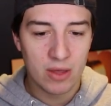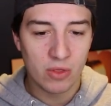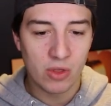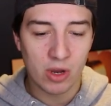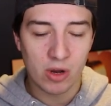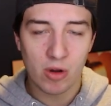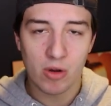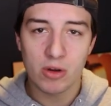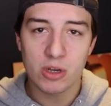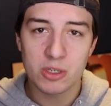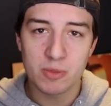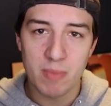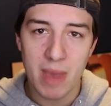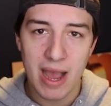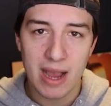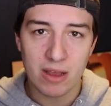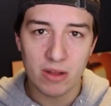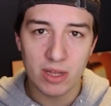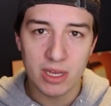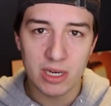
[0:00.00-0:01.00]
the Curtis
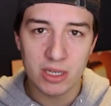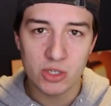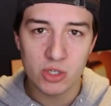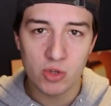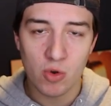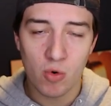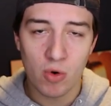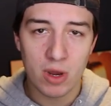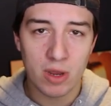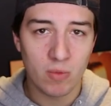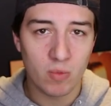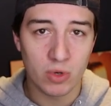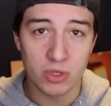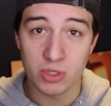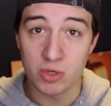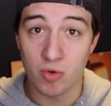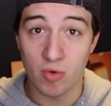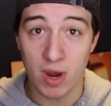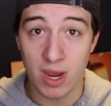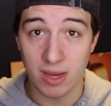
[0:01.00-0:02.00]
McElhinney story
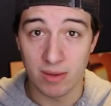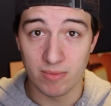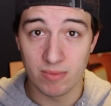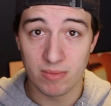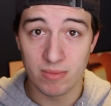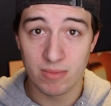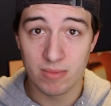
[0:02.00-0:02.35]
was great.